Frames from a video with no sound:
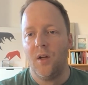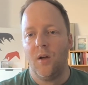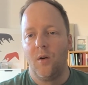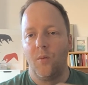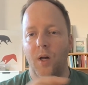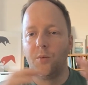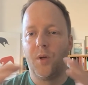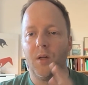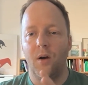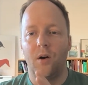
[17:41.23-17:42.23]
while
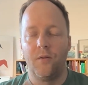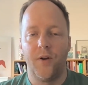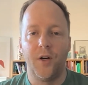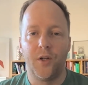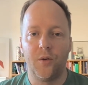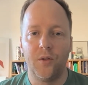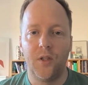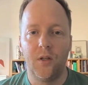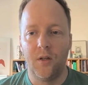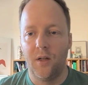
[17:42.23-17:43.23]
we are very good
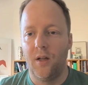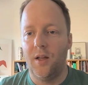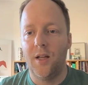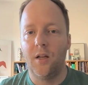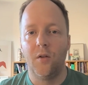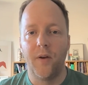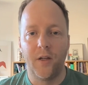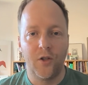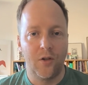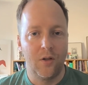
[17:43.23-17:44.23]
here in
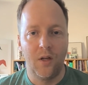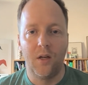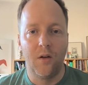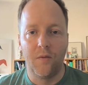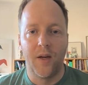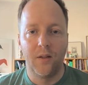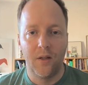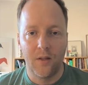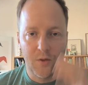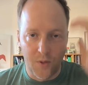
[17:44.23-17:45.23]
innovation, in innovating
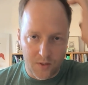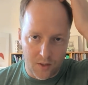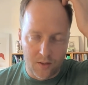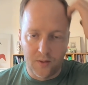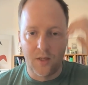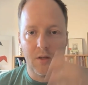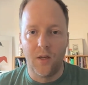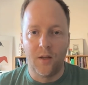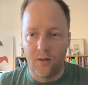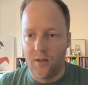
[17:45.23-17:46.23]
in Switzerland
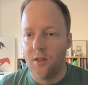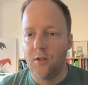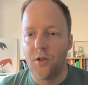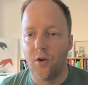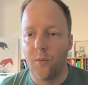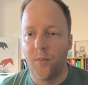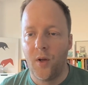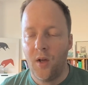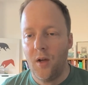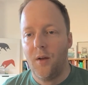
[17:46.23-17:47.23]
and in Europe,
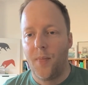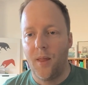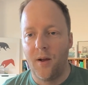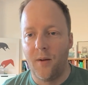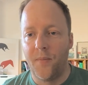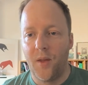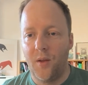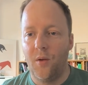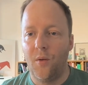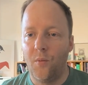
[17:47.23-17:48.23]

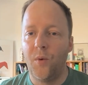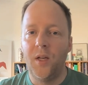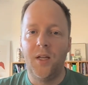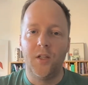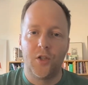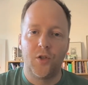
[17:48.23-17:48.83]
we needed to